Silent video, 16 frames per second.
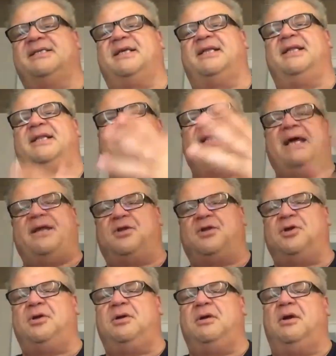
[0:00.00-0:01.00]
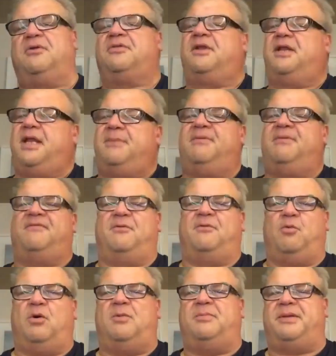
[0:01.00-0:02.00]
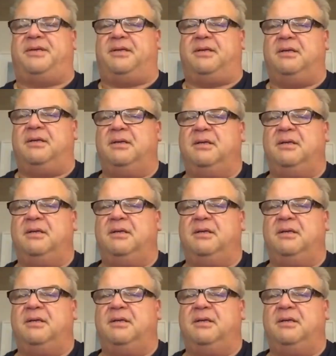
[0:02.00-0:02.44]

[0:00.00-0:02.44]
is it a letter or the name of a woman?